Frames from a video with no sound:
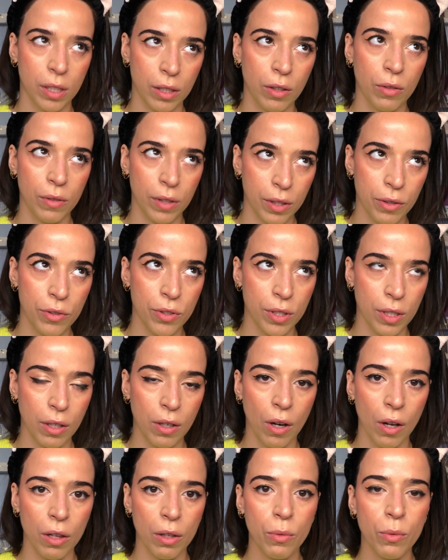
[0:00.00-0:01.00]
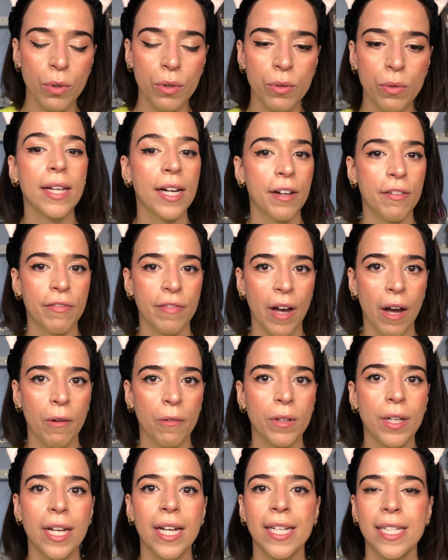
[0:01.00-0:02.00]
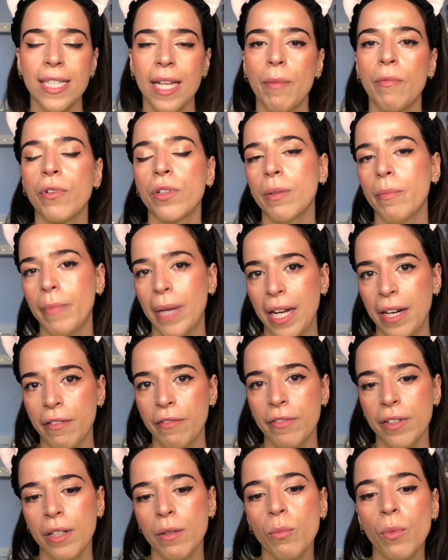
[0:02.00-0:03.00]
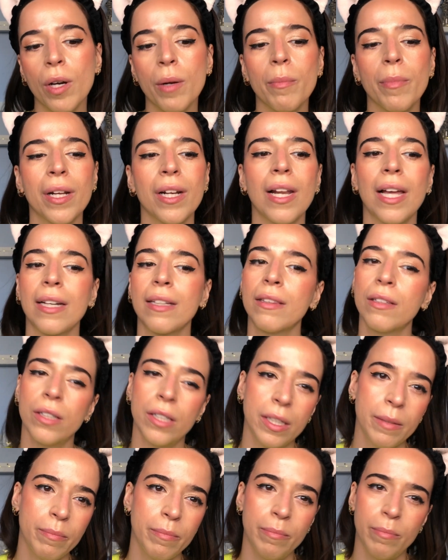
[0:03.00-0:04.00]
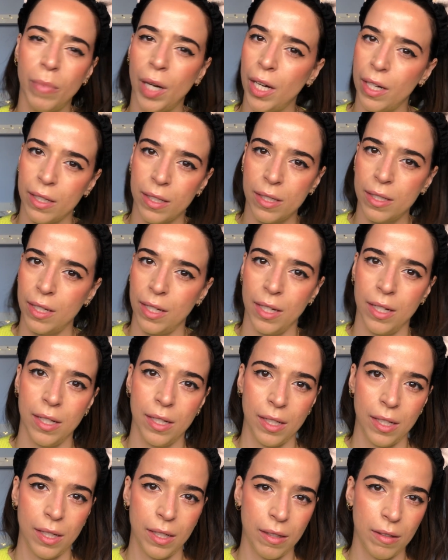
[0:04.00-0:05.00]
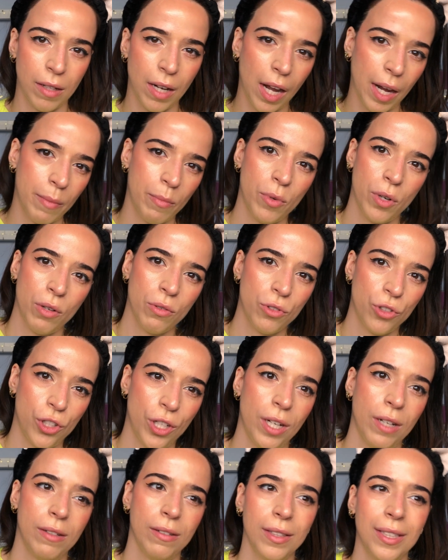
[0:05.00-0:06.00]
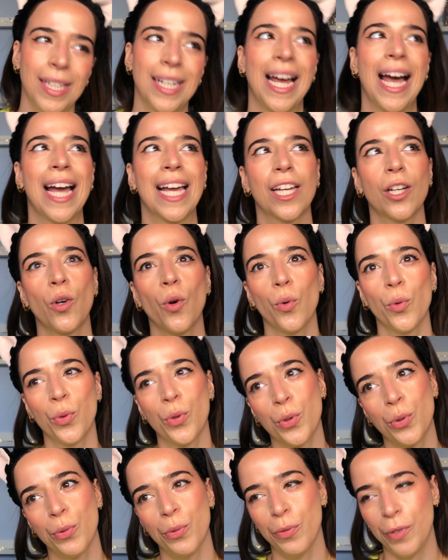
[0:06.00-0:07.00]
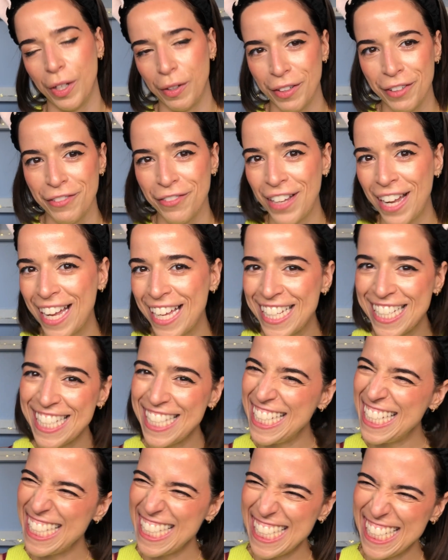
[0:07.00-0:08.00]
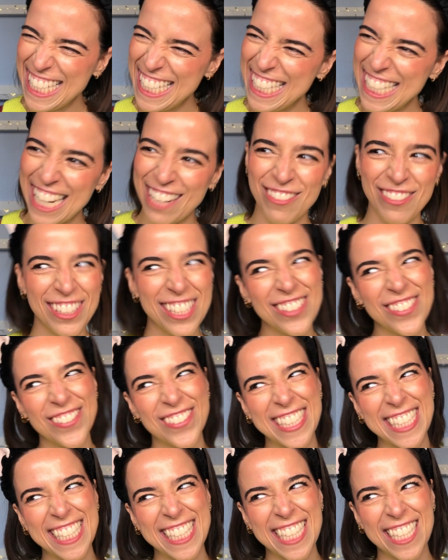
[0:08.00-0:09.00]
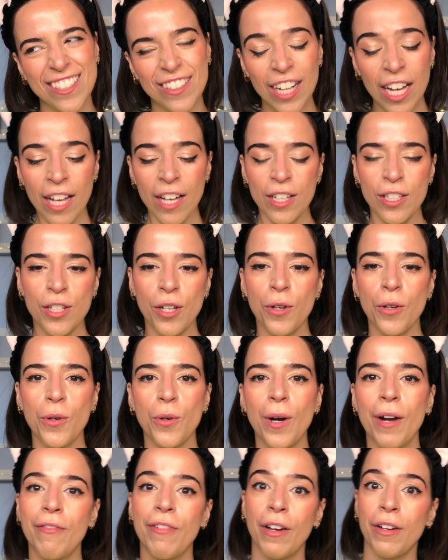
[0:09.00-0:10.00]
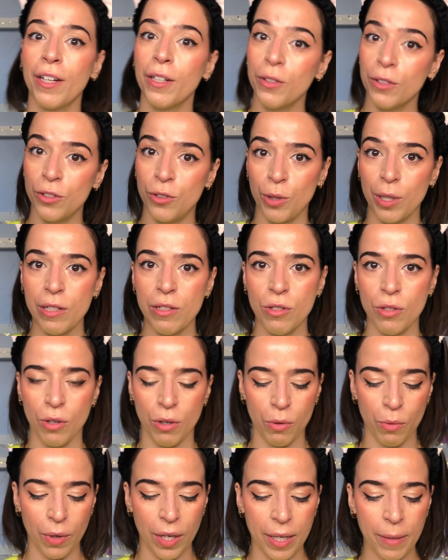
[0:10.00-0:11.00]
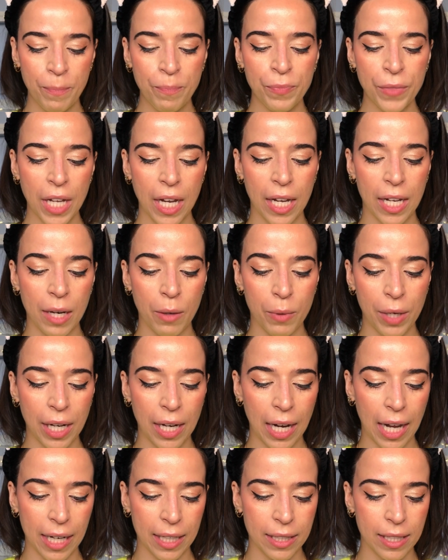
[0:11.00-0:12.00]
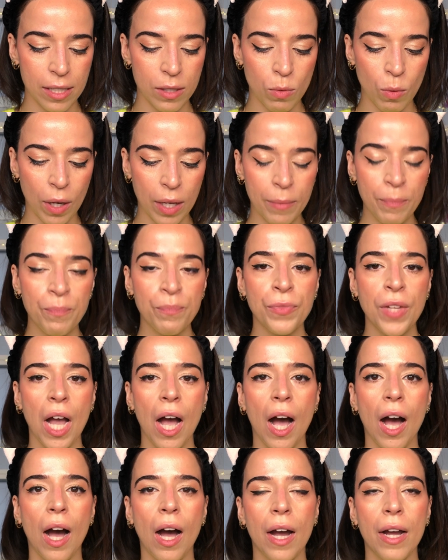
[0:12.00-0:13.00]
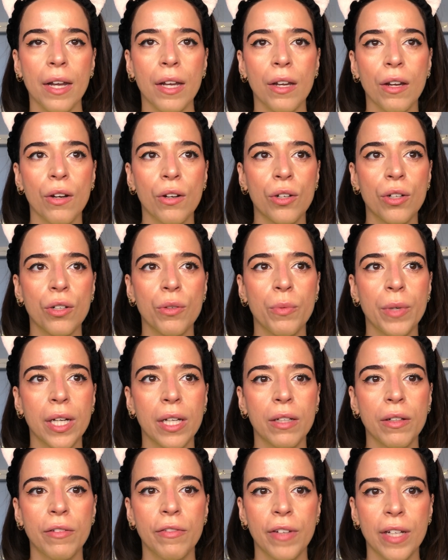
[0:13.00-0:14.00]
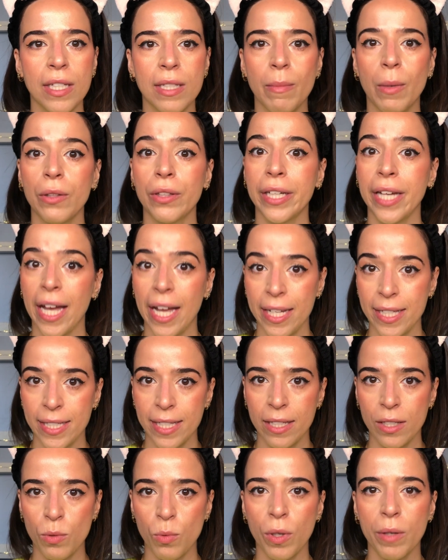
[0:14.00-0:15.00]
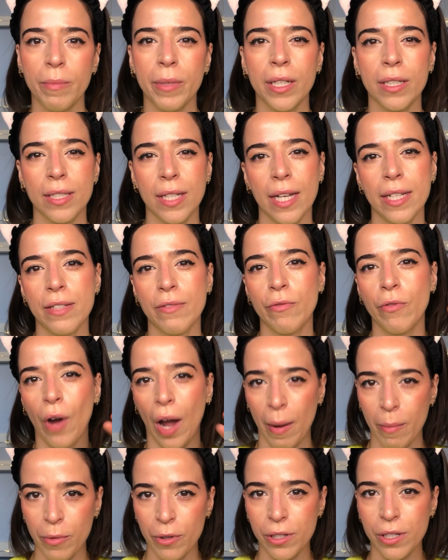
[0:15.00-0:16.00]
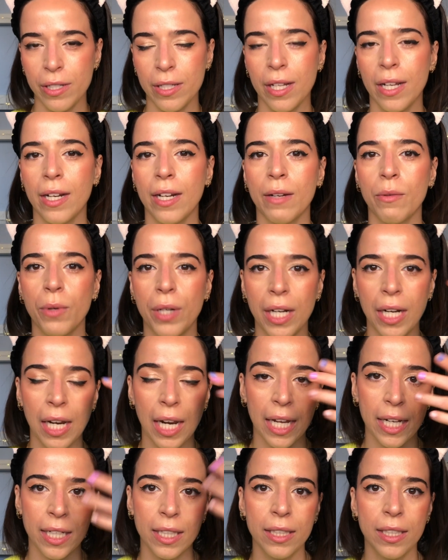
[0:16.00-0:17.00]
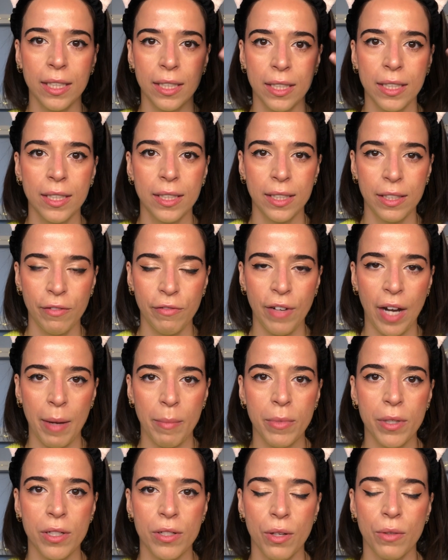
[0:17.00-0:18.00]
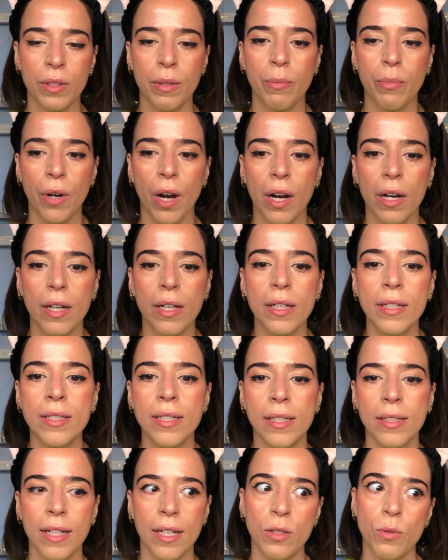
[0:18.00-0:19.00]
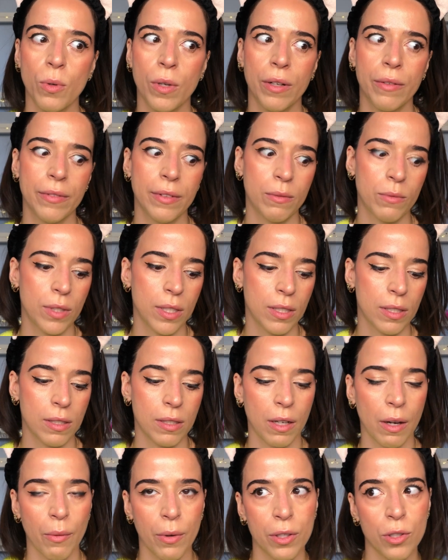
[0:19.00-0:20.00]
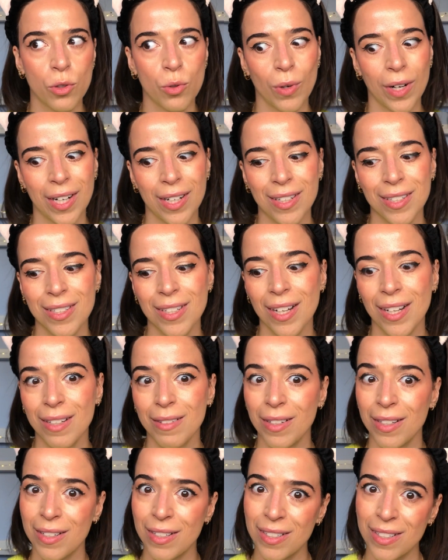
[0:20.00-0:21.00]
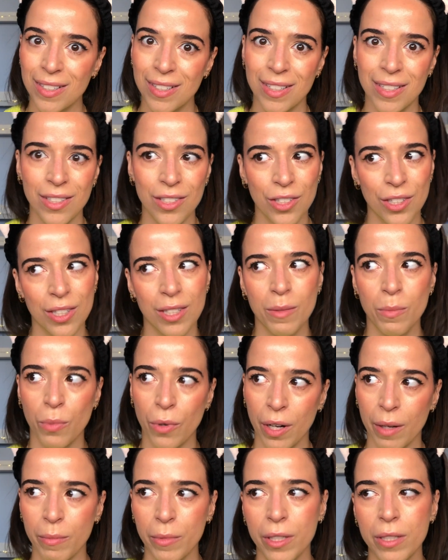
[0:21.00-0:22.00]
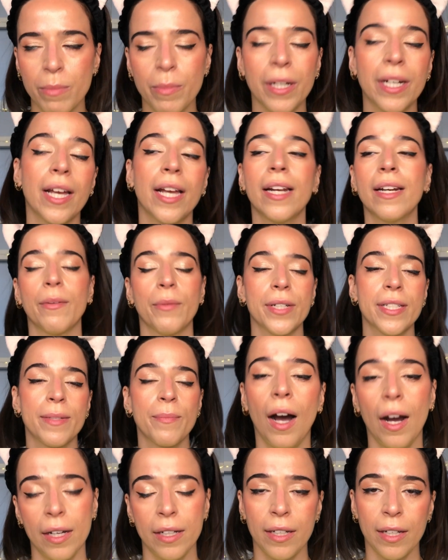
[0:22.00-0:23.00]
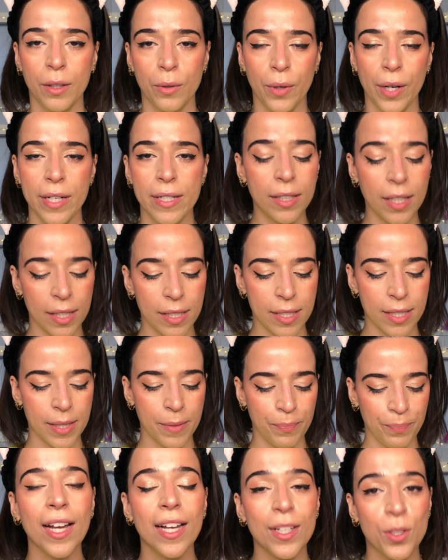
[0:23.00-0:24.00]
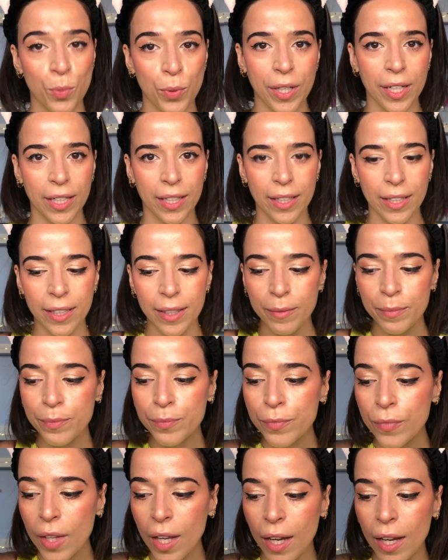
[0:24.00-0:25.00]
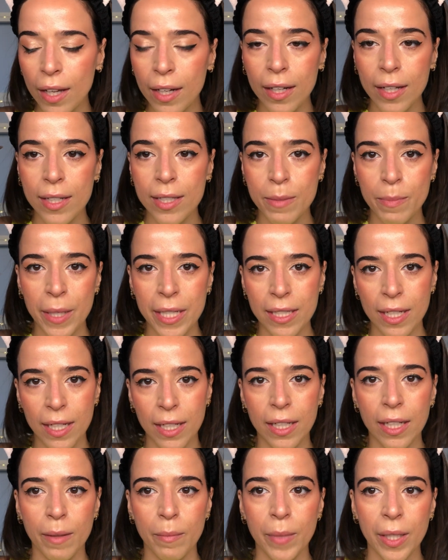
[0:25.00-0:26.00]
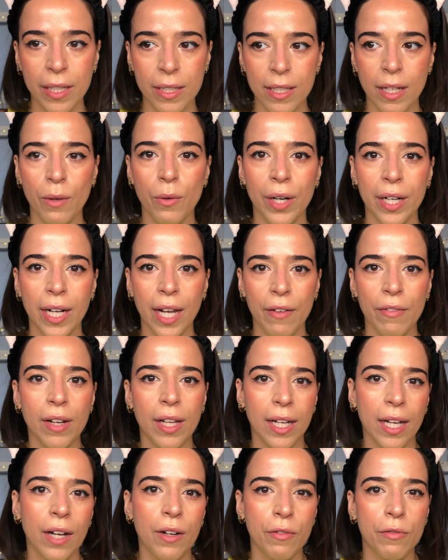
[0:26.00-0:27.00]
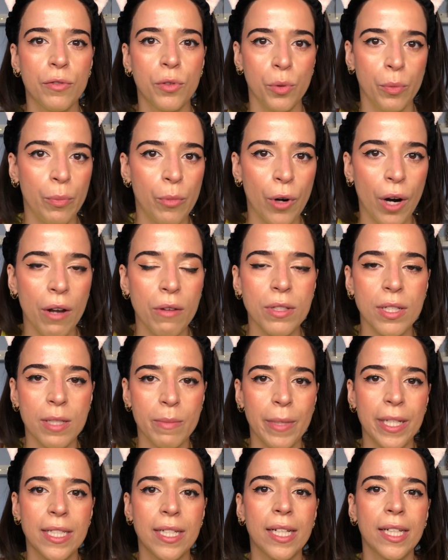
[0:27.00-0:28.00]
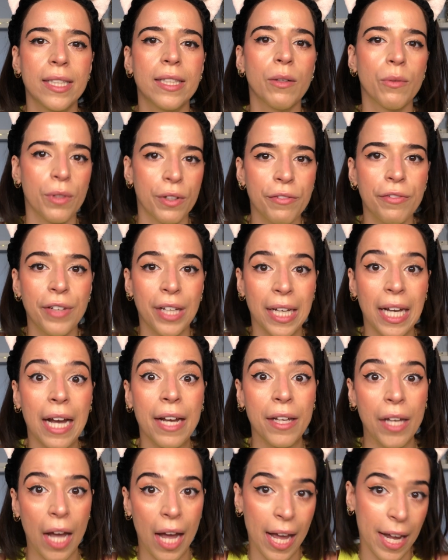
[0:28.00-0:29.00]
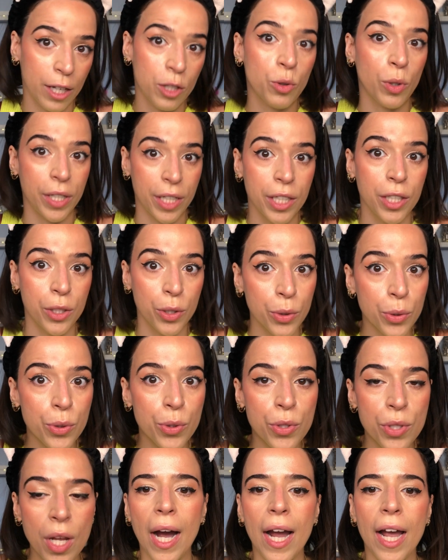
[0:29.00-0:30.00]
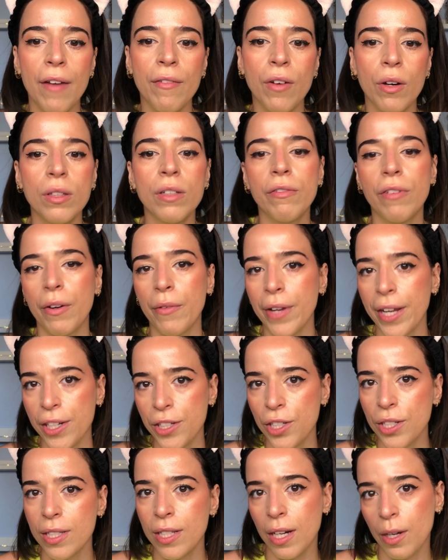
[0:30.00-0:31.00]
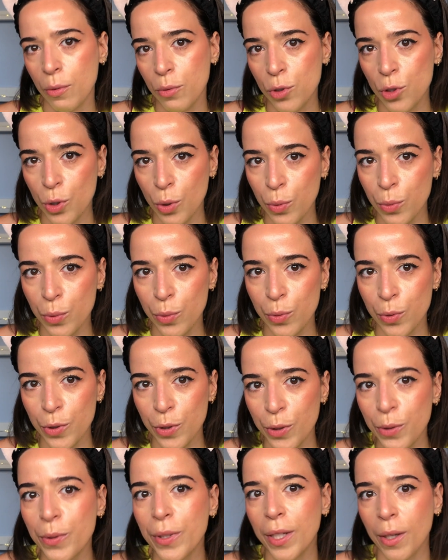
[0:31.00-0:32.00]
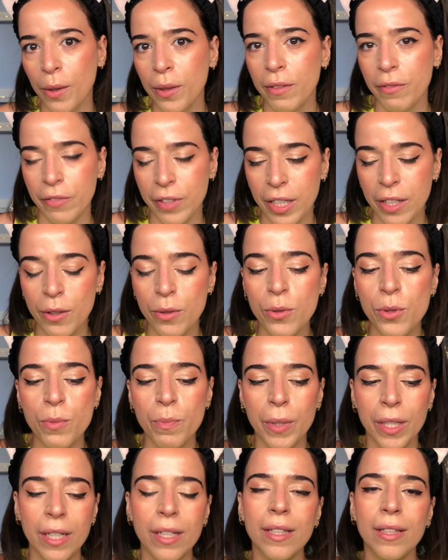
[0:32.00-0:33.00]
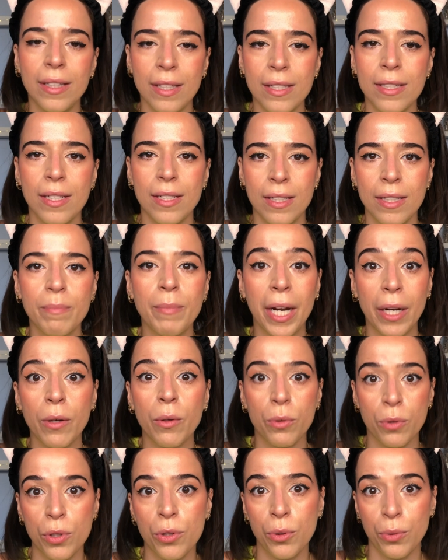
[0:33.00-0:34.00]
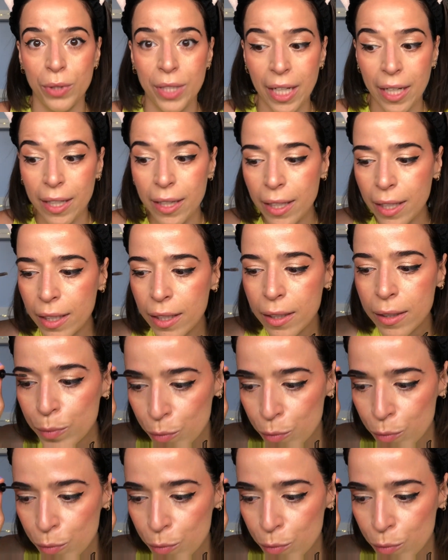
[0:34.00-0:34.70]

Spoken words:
I only use the color one that I found, except for the Benefit one, but like $30 in eyebrow gel that I go through very fast. I don't think so. So I found a drugstore one, and I really like this one. I heard really good things about the Essence one because it has fibers, and I really like the fibers on the product. That's one of the reasons I was trying eyelashes primers. But anyways, I digress. This is really good. And it's basically, because I already have like kind of full brows, it's basically the only thing I actually use. I have all the variations that I will show to you in other videos, but this is my go-to daily.